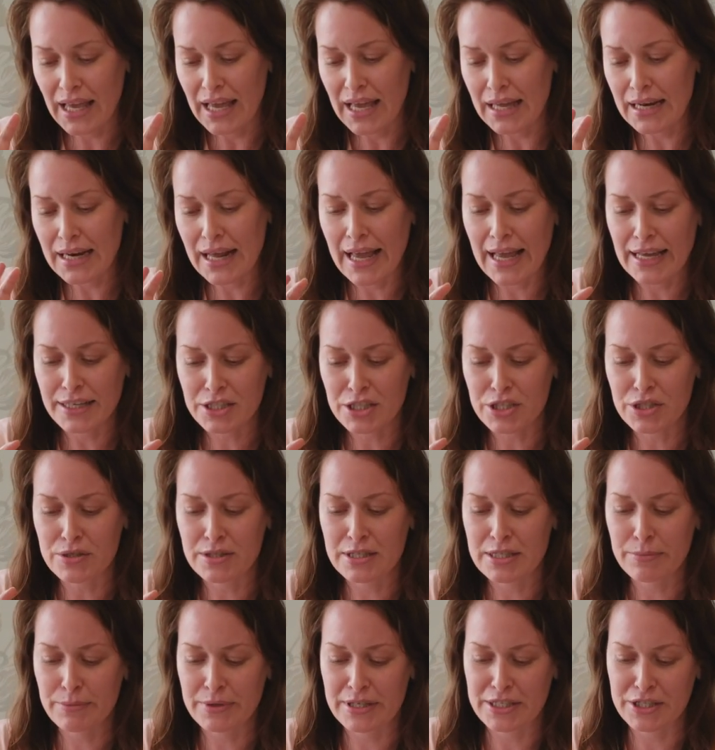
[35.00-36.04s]
And I had to do
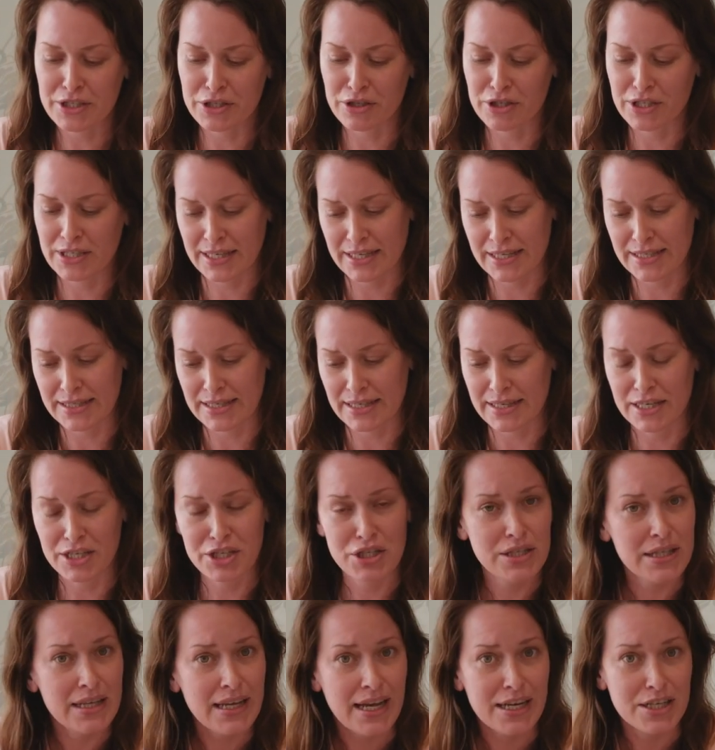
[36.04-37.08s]
some research because
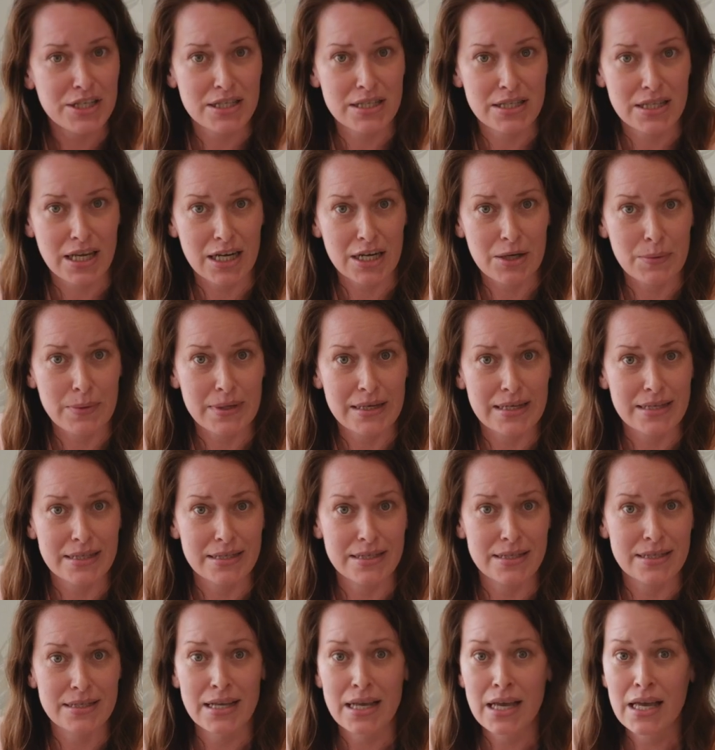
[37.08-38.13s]
initially I just thought it
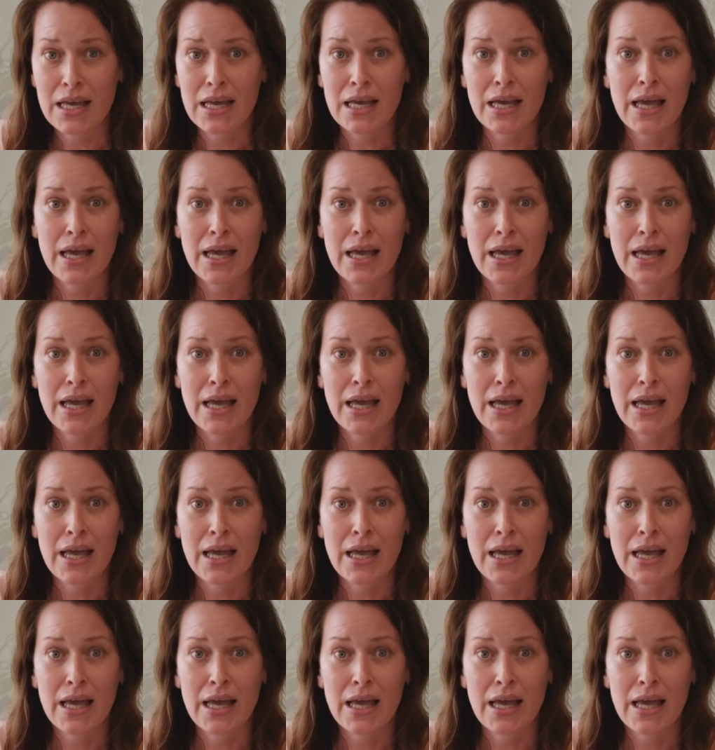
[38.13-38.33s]
was